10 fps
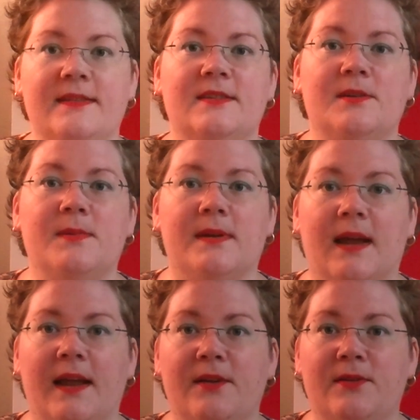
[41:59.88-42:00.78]
it's summer,
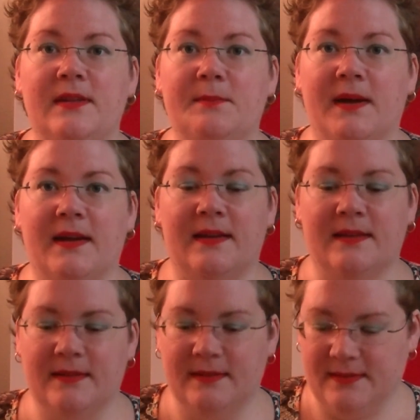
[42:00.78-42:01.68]
I don't need my
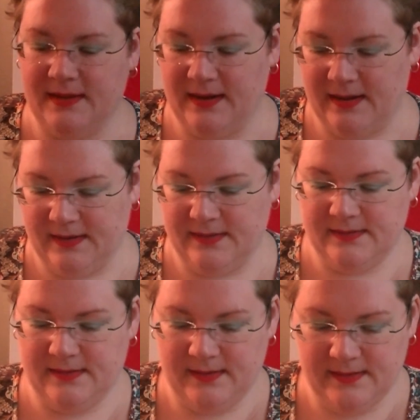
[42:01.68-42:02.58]
daylight
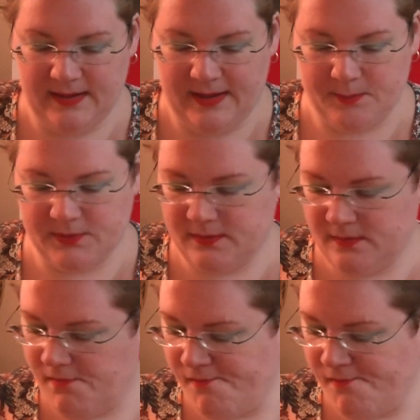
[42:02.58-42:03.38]
lamps.